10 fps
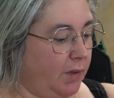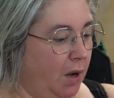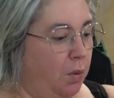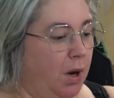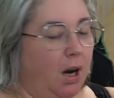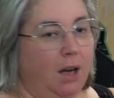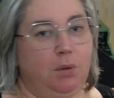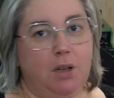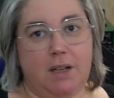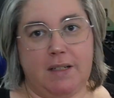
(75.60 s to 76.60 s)
where I
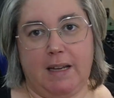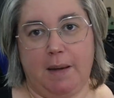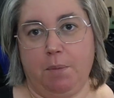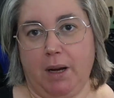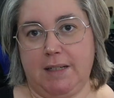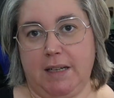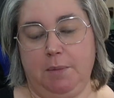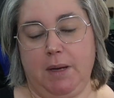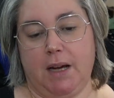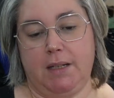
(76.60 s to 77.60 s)
would like to get my
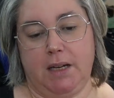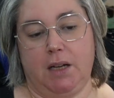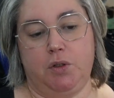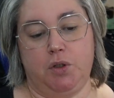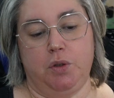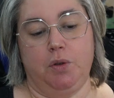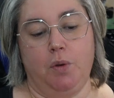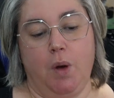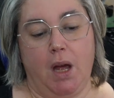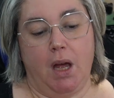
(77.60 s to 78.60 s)
TBR down
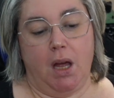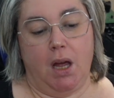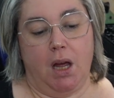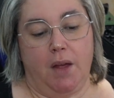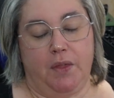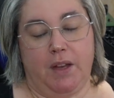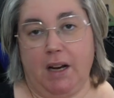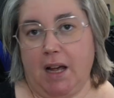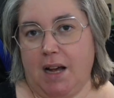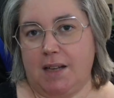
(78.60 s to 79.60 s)
to the
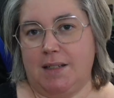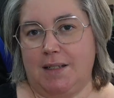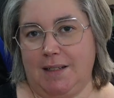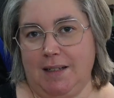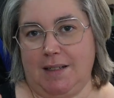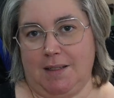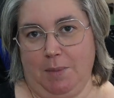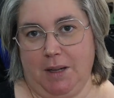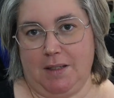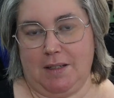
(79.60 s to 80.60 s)
last 6
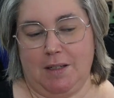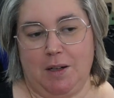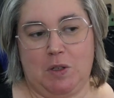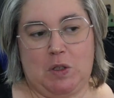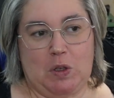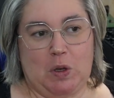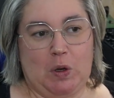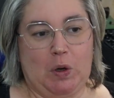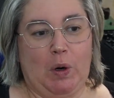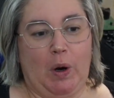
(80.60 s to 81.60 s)
months.
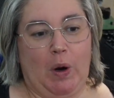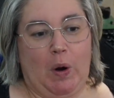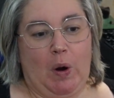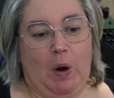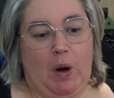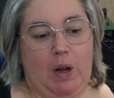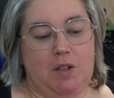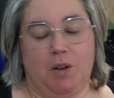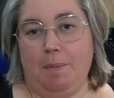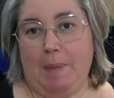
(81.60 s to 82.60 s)
So it's
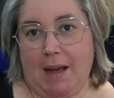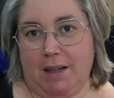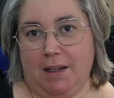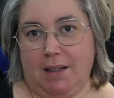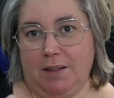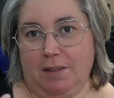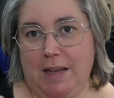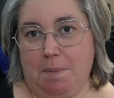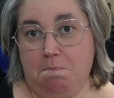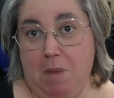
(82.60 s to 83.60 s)
not the
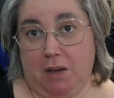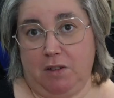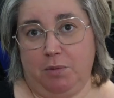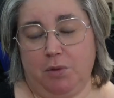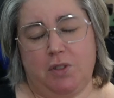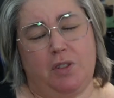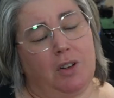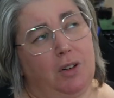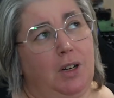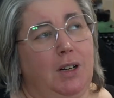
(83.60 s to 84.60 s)
amount of books,
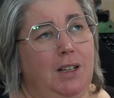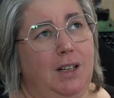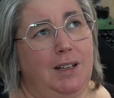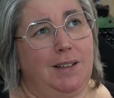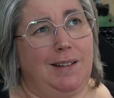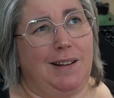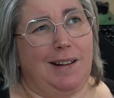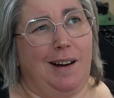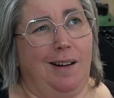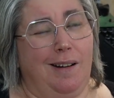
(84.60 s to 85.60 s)
although I
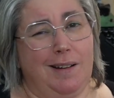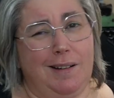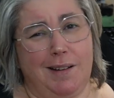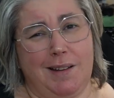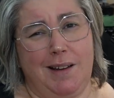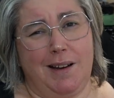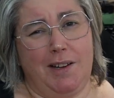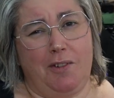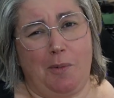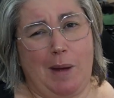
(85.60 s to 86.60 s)
kind of like the
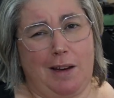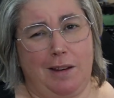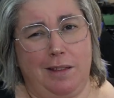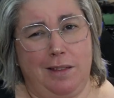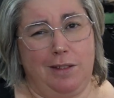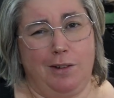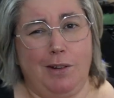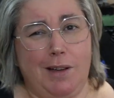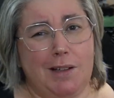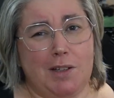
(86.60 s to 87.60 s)
idea of about
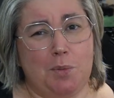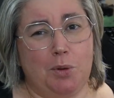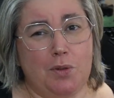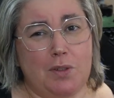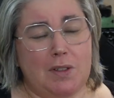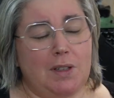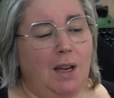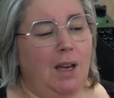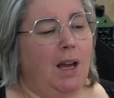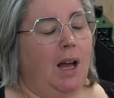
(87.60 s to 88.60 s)
30-ish books,
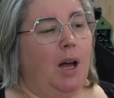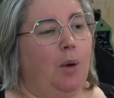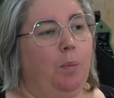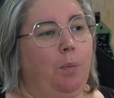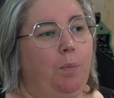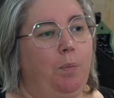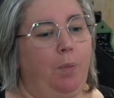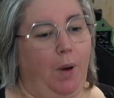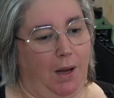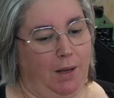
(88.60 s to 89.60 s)

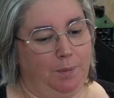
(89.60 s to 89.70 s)
but